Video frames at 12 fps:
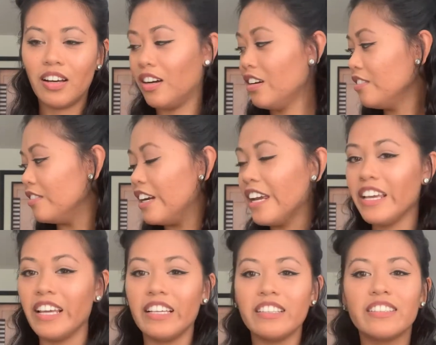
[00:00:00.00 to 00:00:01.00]
All
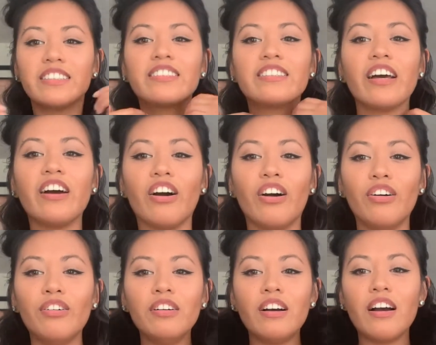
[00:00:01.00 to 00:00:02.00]
right,
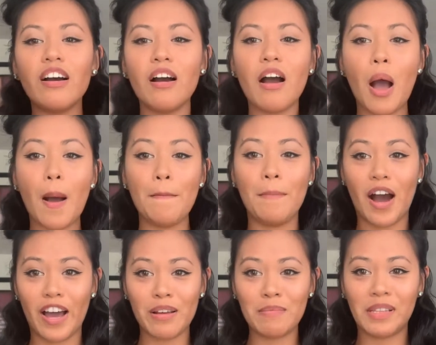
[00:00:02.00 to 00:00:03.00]
so
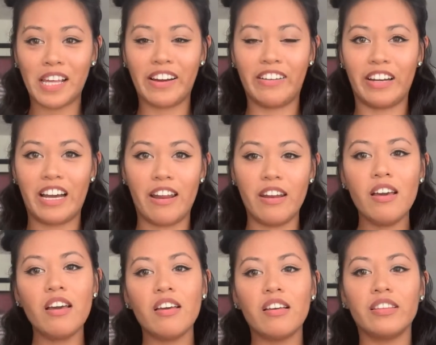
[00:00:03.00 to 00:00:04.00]
bottom layer done.